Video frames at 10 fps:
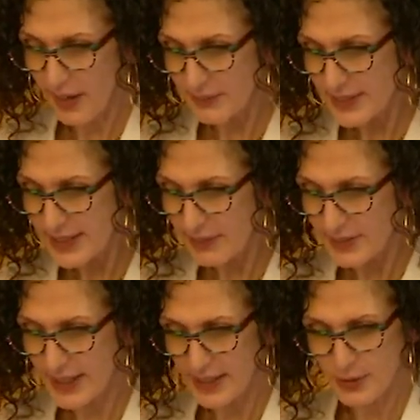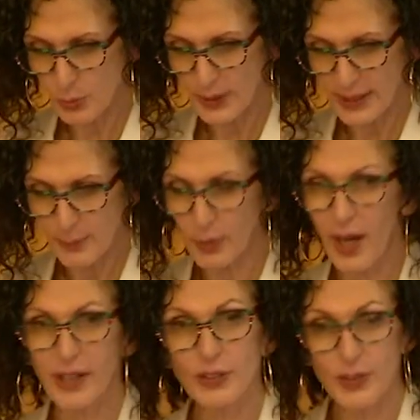five to seven days a week
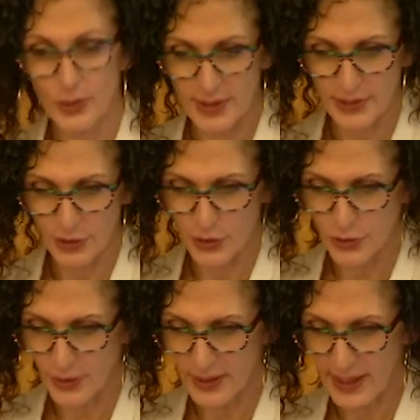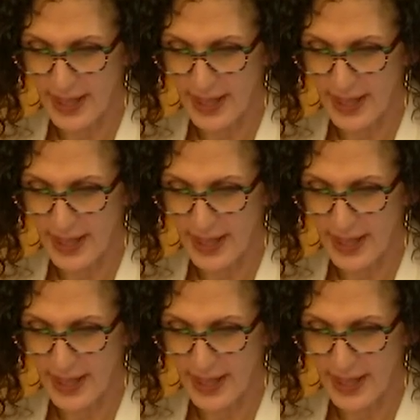prior to his surgery,